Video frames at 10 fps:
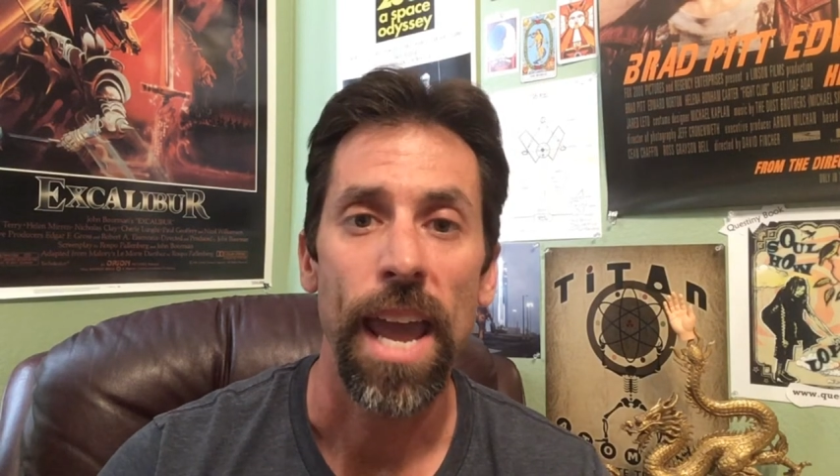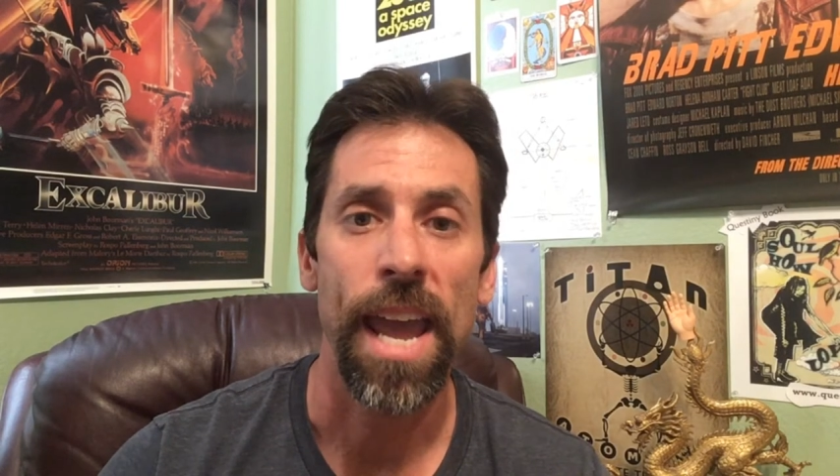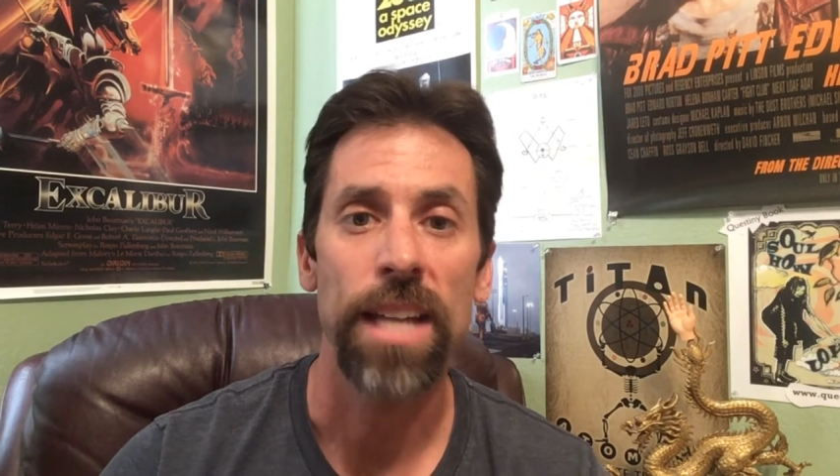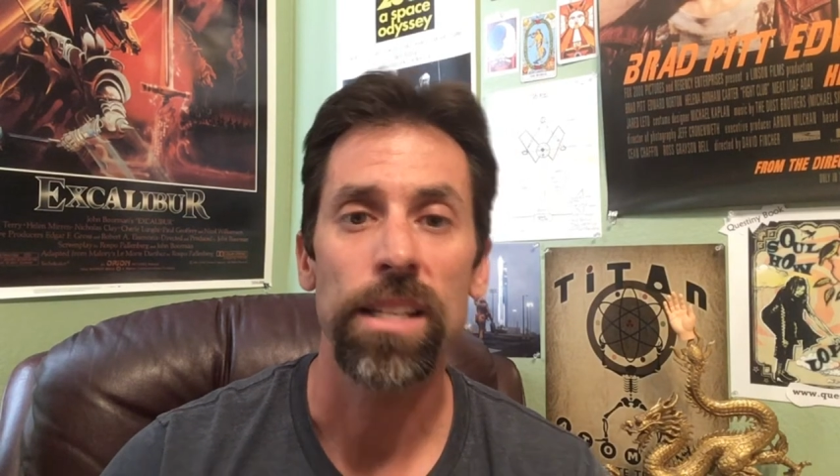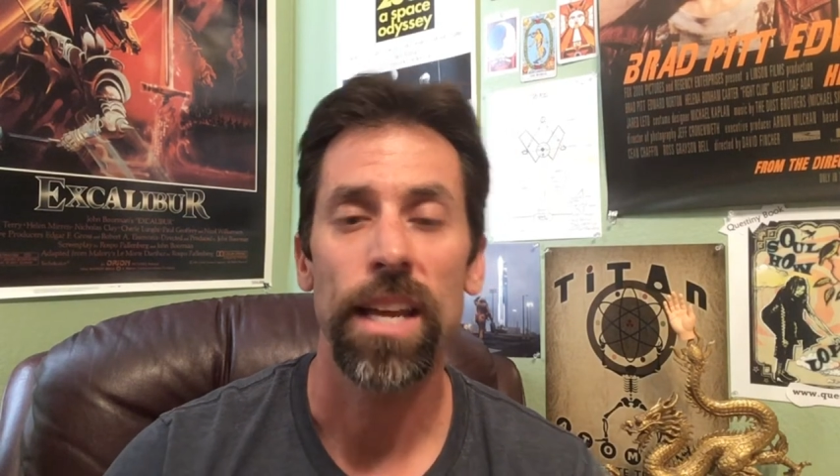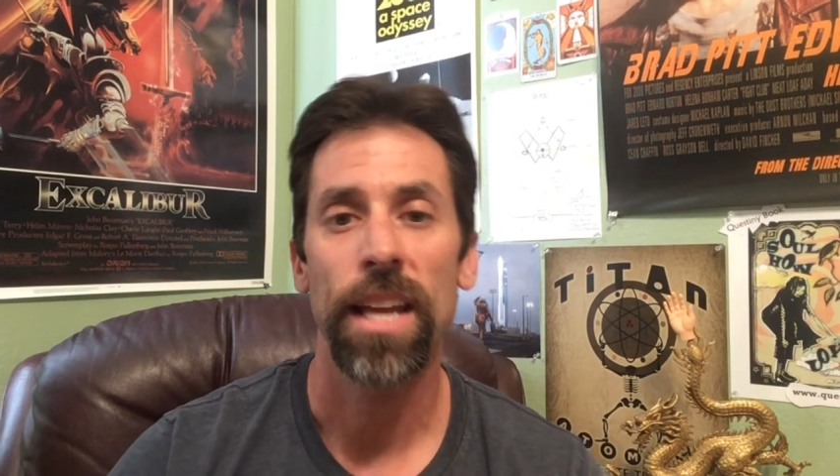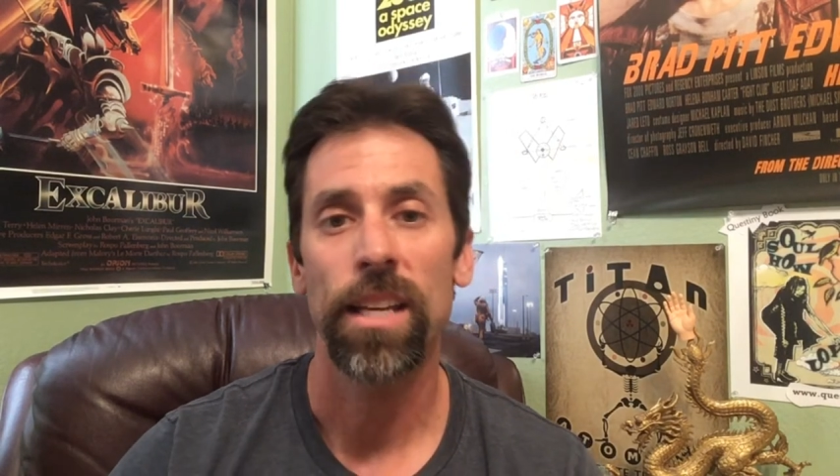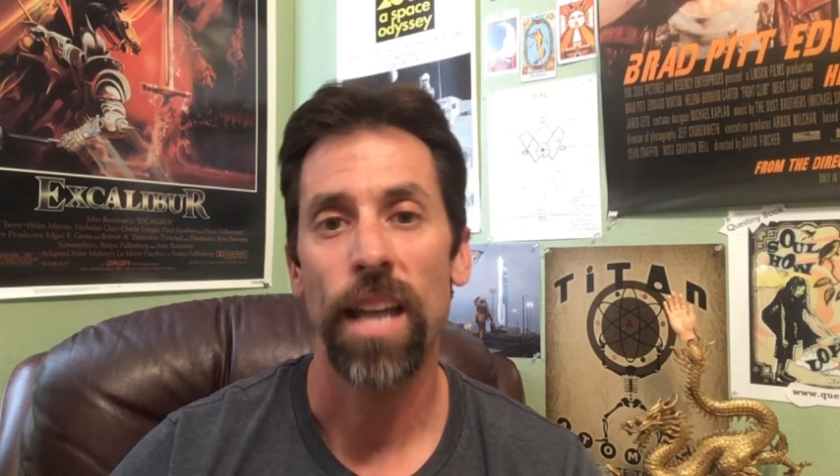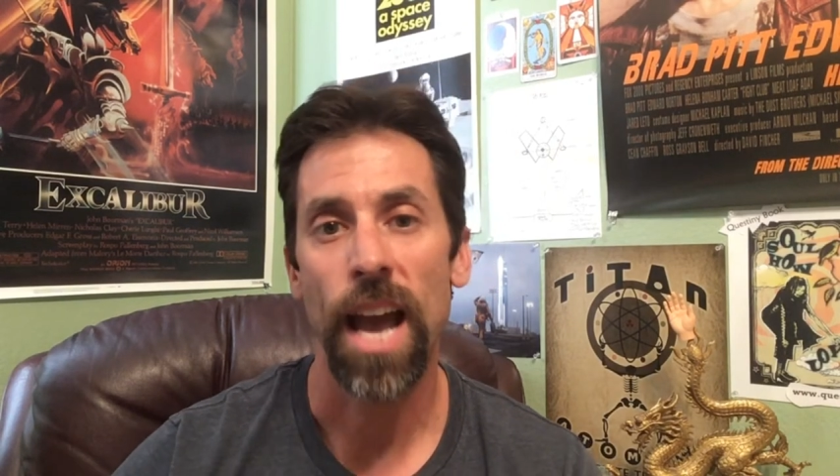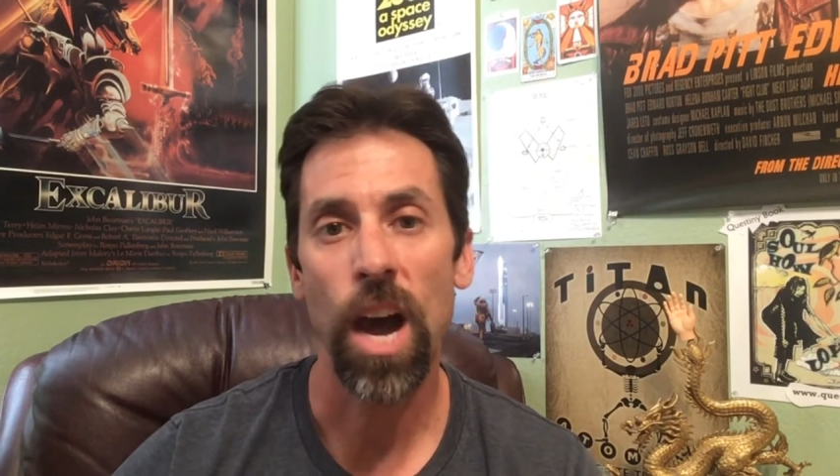and
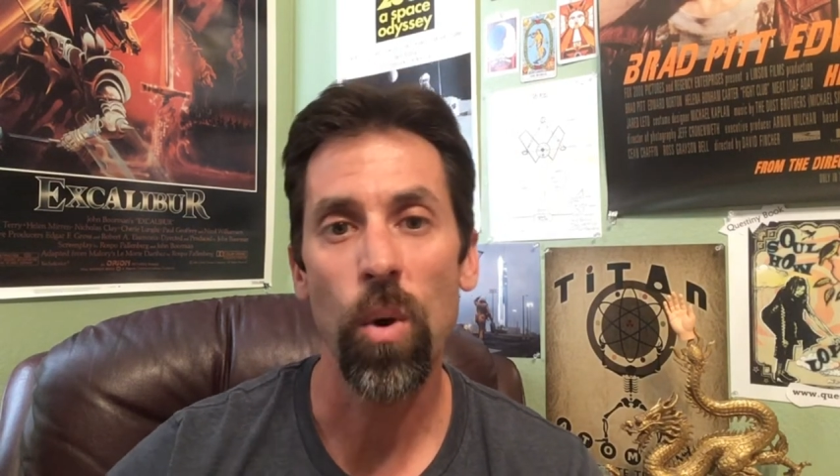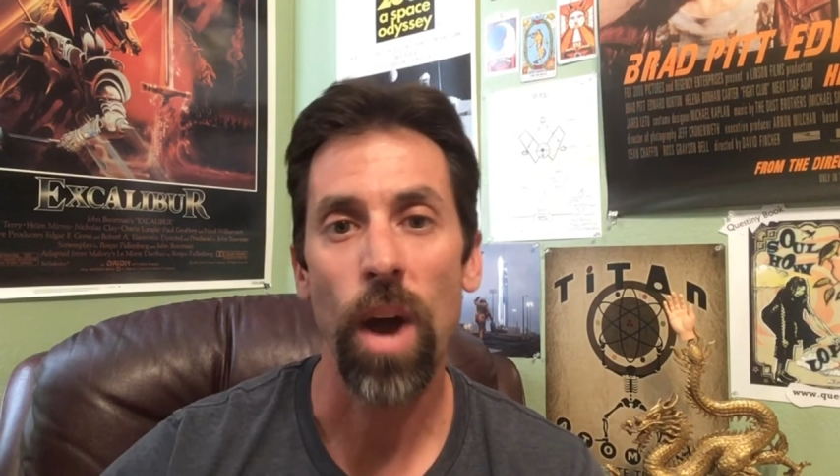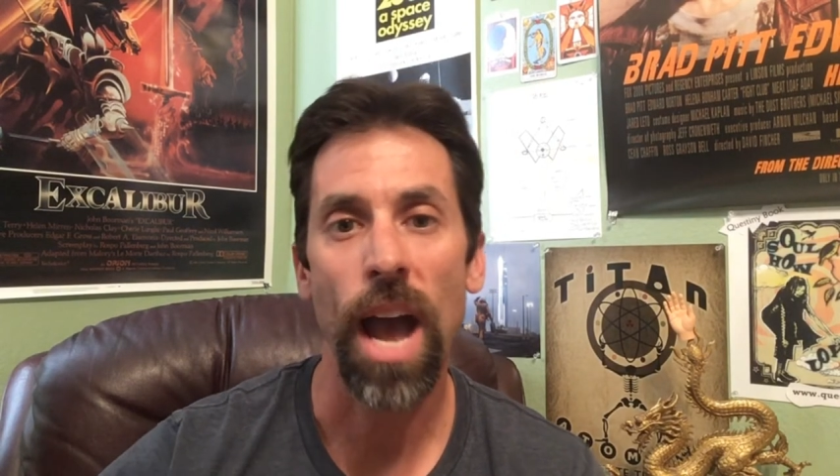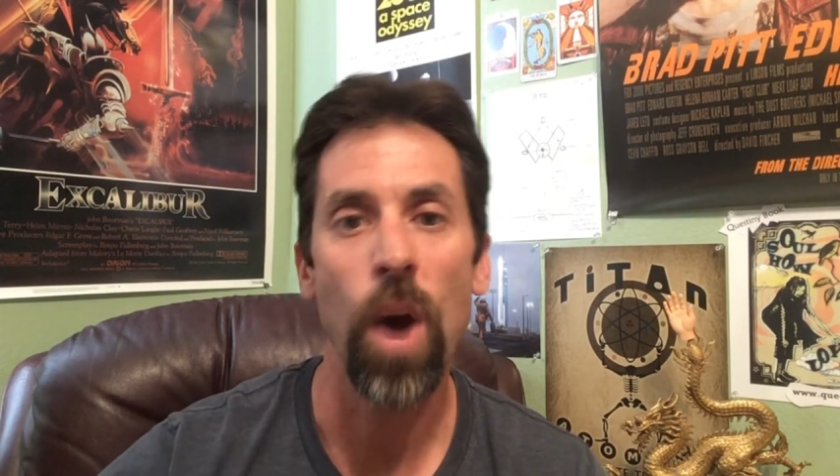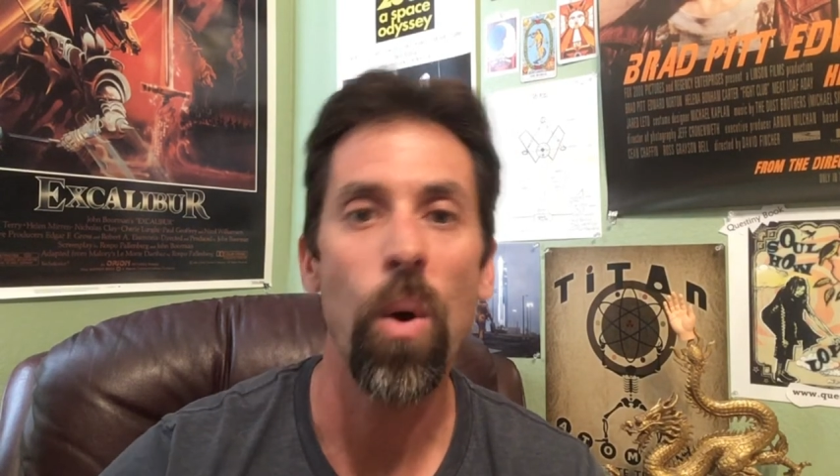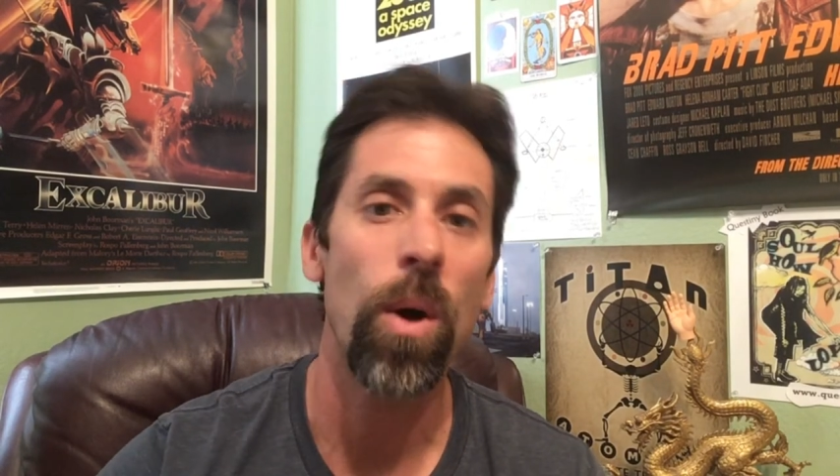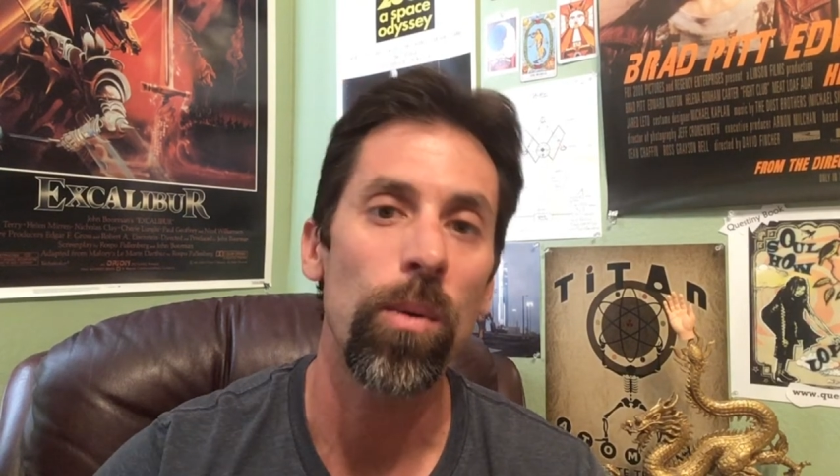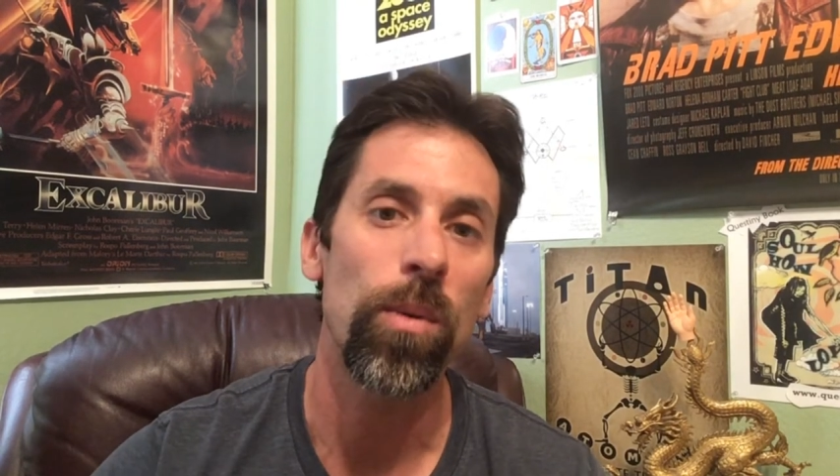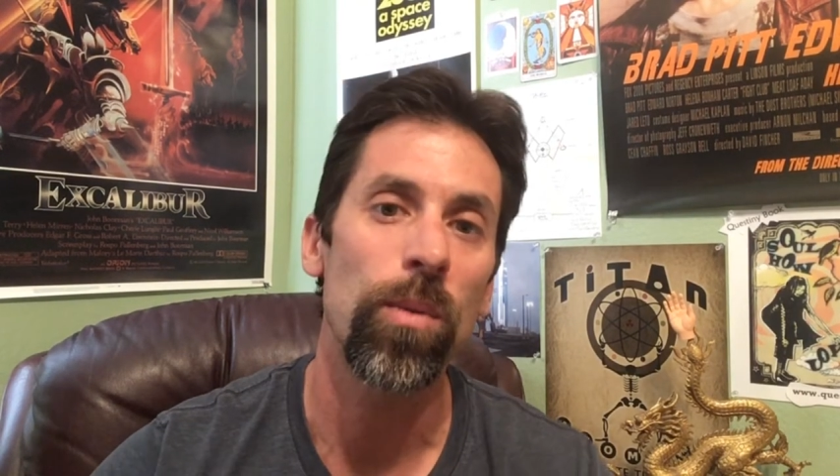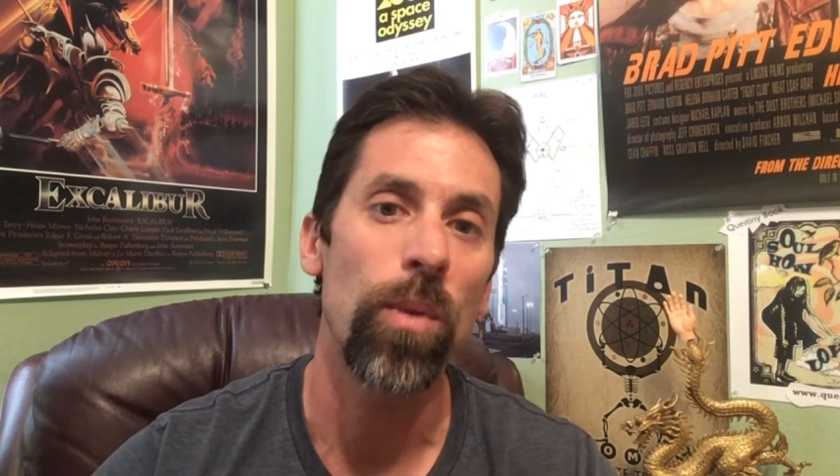and how how